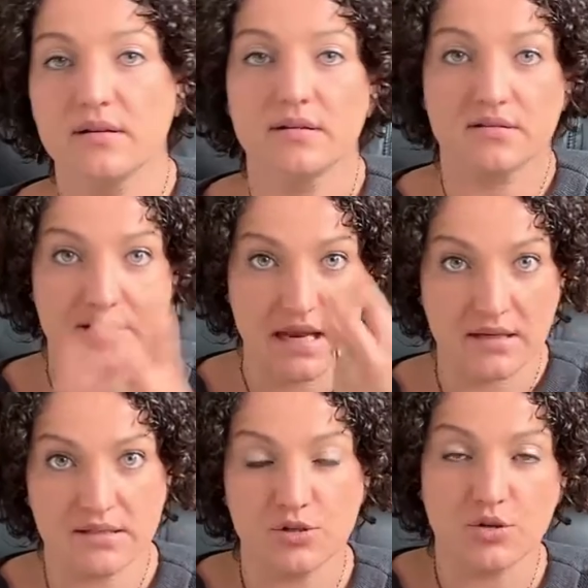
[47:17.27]

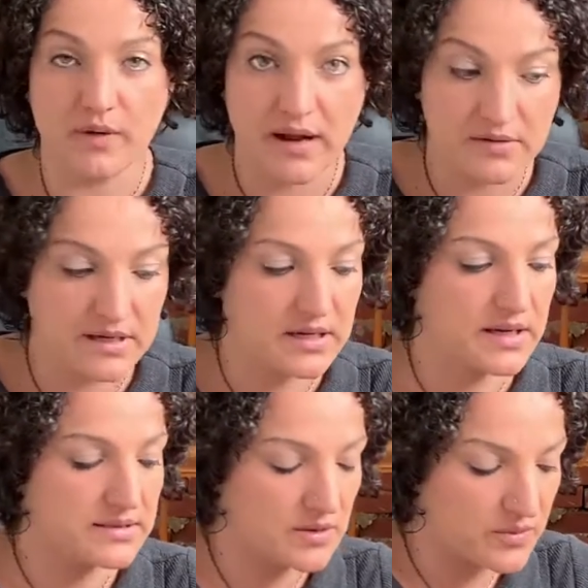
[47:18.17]
standing still, grounding,
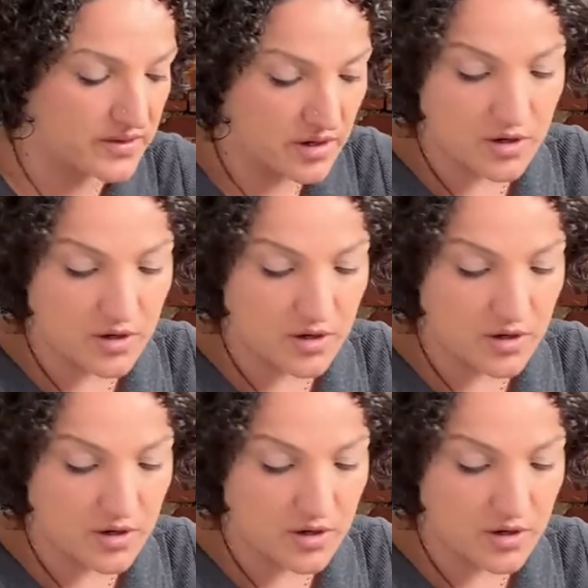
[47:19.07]
connecting with the